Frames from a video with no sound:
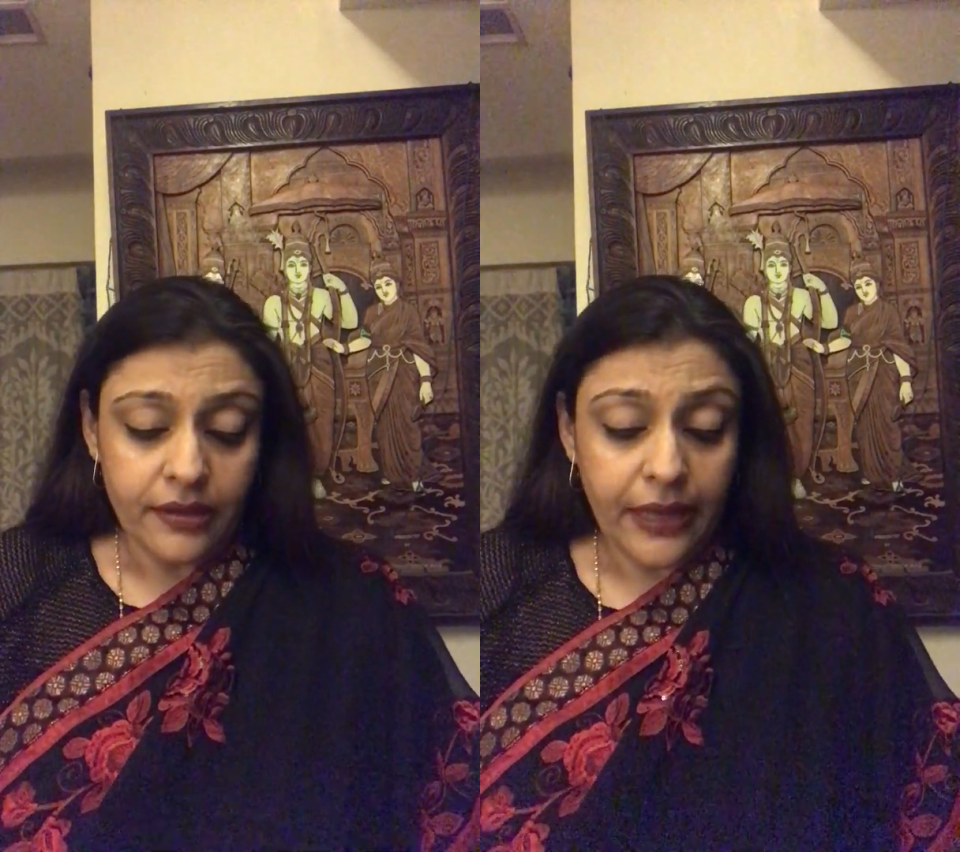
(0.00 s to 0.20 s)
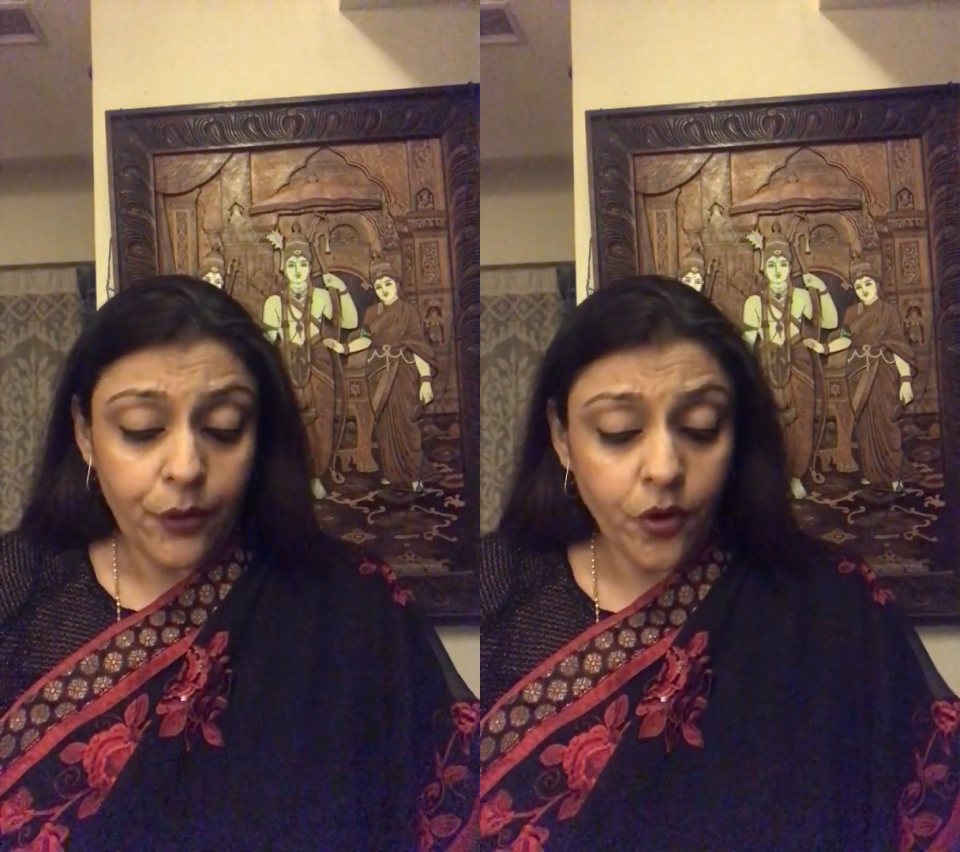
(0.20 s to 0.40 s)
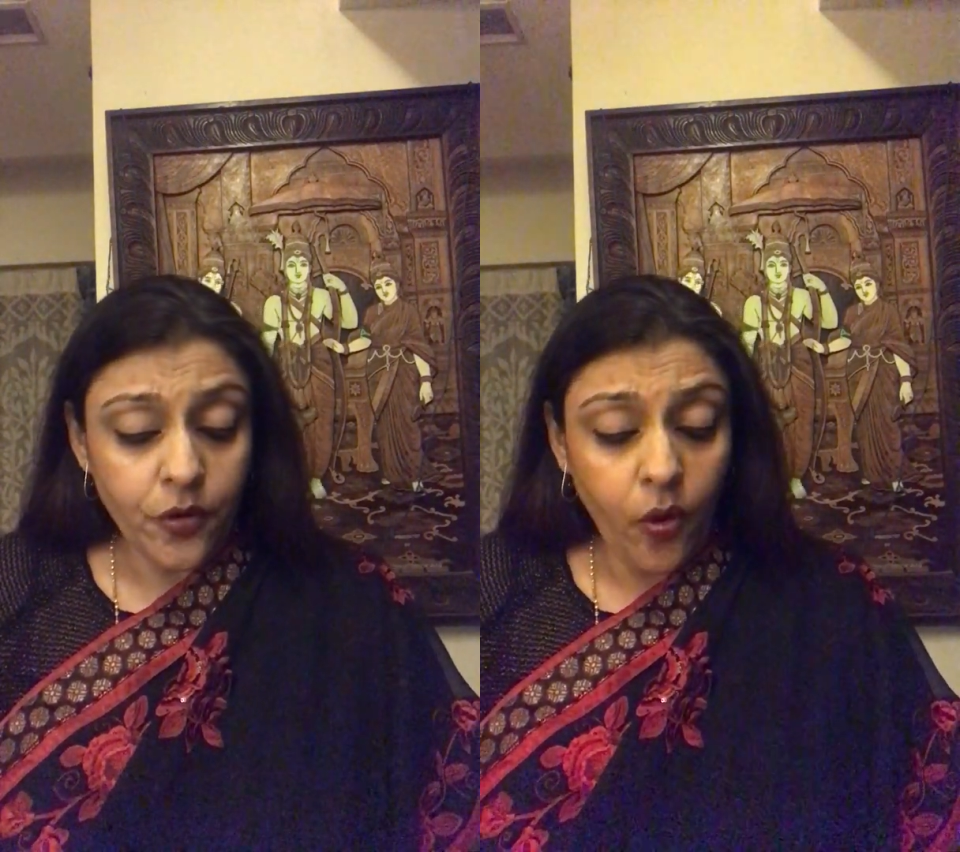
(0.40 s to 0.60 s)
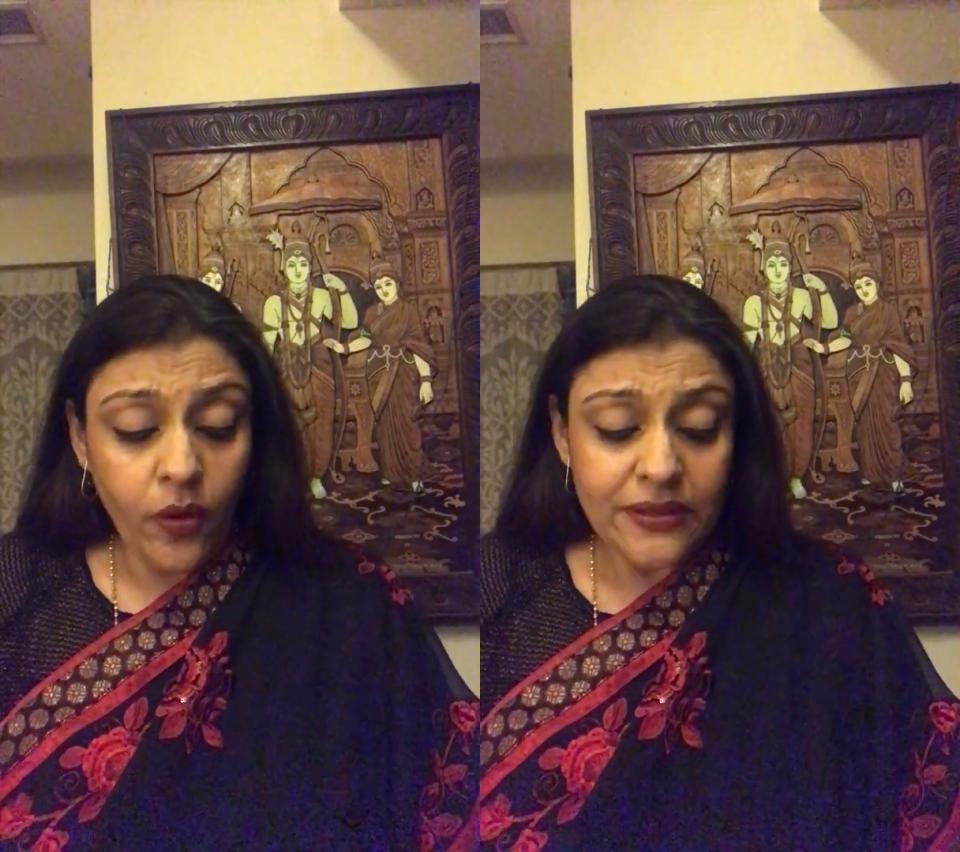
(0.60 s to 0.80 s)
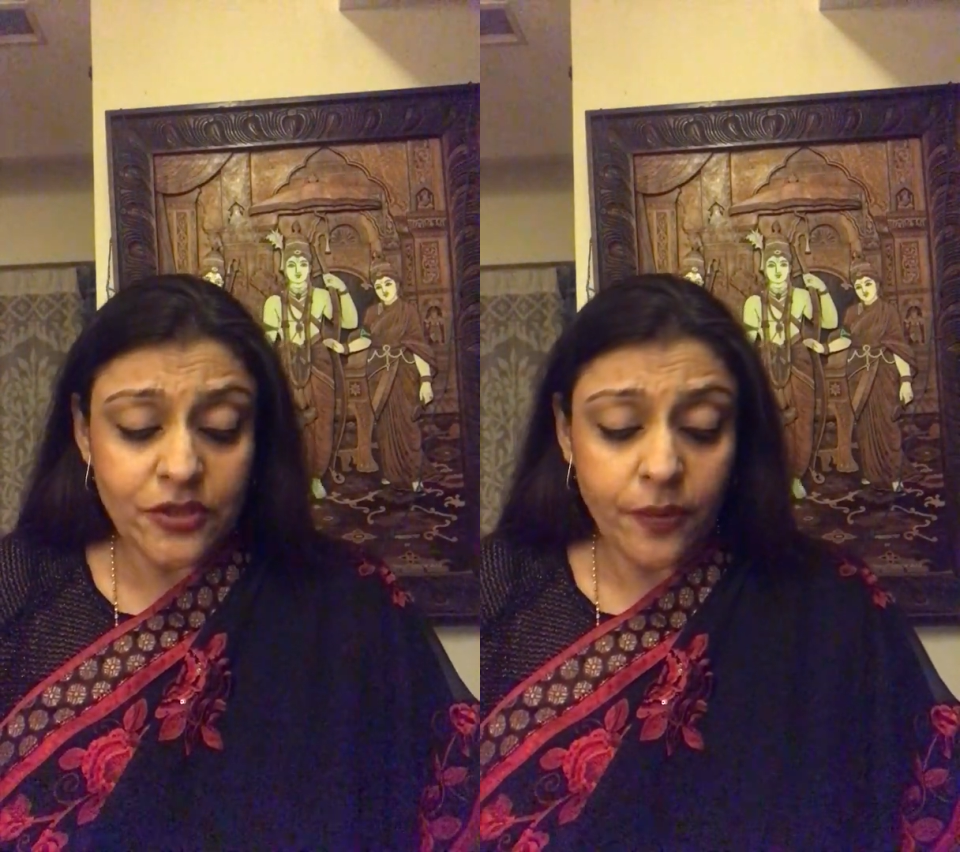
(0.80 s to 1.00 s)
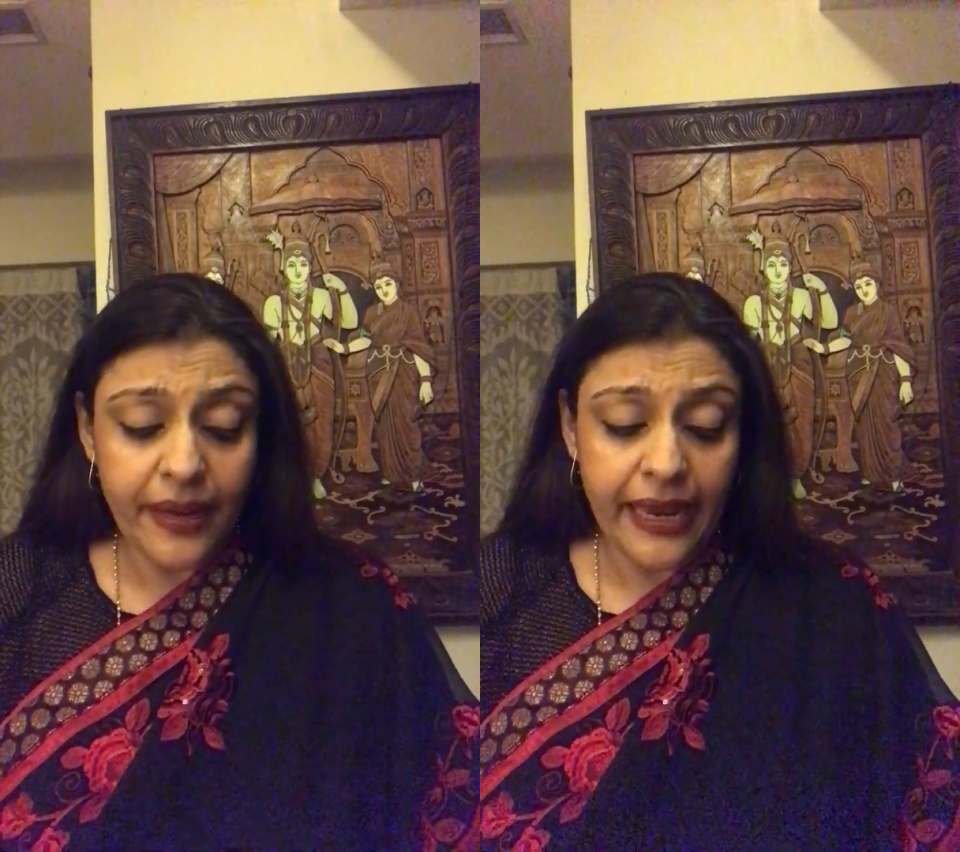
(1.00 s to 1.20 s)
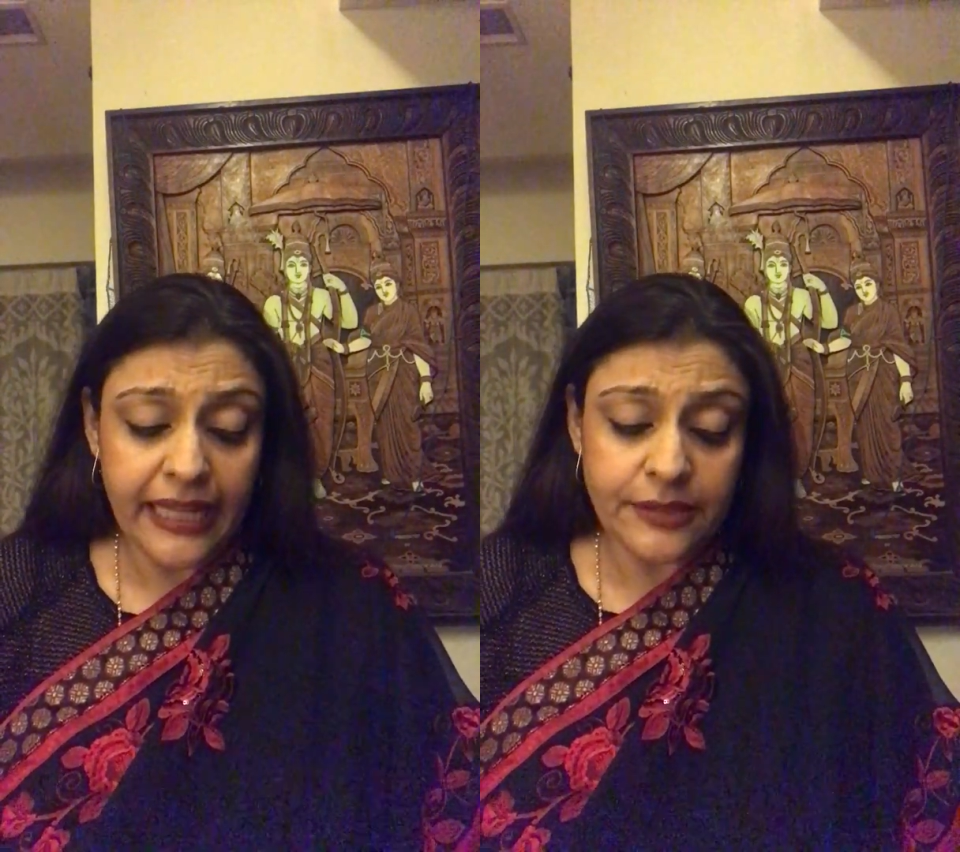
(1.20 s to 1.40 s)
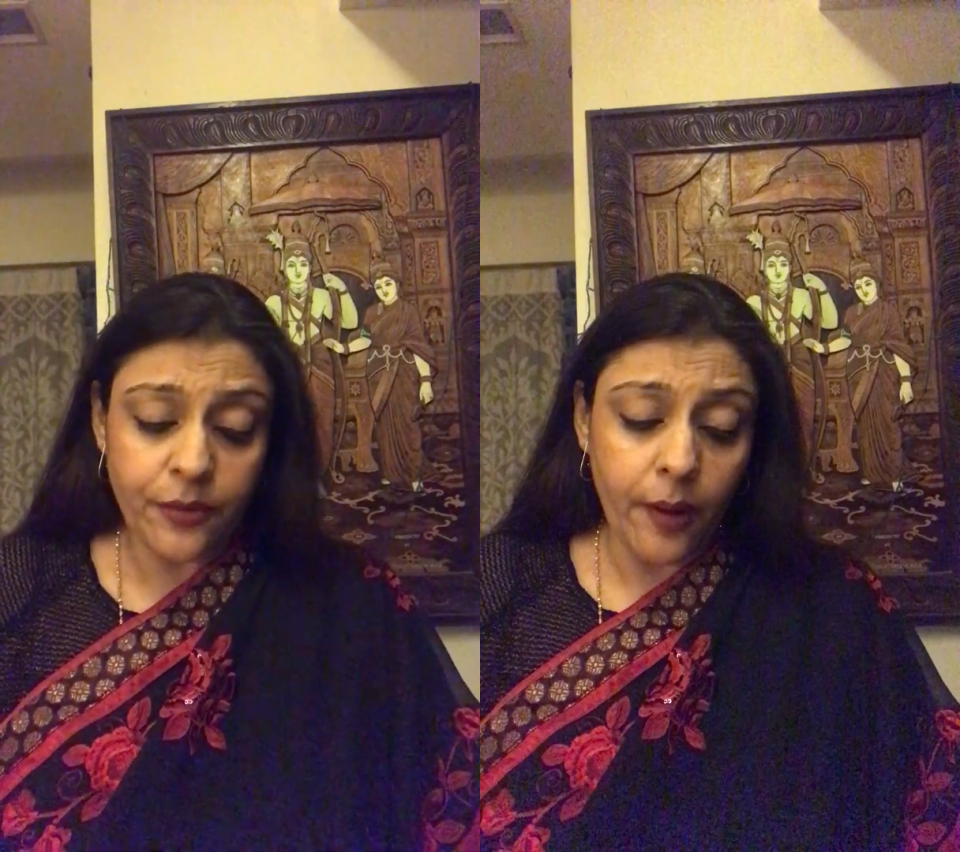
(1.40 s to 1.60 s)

There could also be health